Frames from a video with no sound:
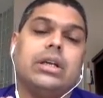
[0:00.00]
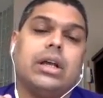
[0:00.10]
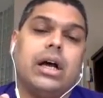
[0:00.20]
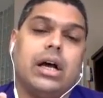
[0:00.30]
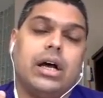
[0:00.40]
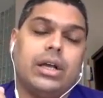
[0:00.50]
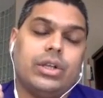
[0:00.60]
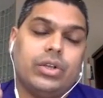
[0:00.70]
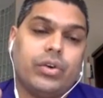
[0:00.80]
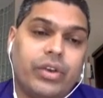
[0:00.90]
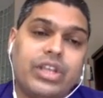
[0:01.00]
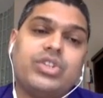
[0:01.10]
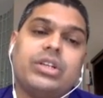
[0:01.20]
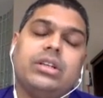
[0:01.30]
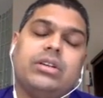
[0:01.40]
uh,
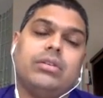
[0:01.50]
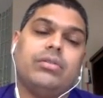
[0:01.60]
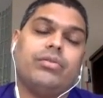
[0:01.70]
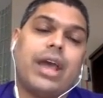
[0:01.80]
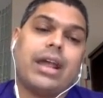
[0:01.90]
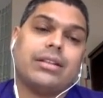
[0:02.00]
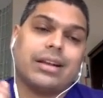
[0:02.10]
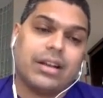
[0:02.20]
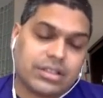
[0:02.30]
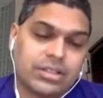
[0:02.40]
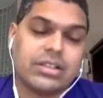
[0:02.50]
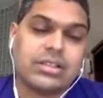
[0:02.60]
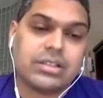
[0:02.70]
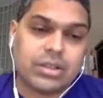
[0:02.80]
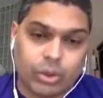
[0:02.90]
region where the cluster
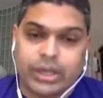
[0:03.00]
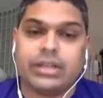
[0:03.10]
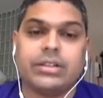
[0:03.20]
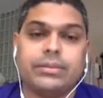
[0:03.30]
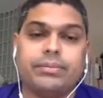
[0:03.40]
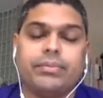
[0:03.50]
is located.